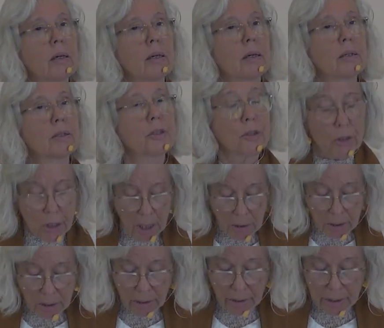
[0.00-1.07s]
To
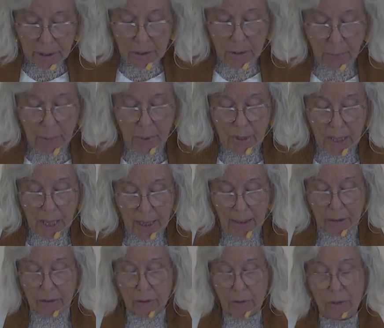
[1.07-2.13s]
shelter is to
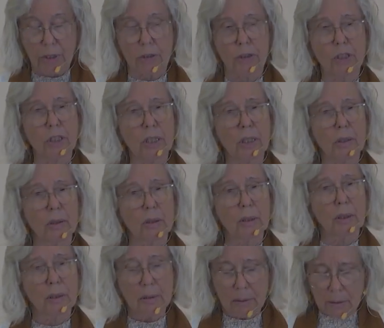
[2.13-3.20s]
protect or to shield,
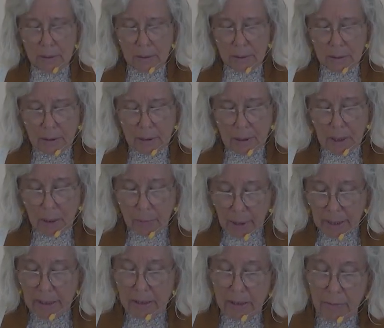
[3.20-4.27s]
a
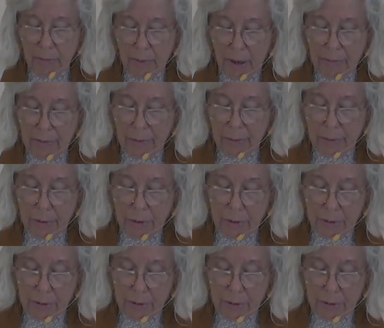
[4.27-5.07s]
place of refuge.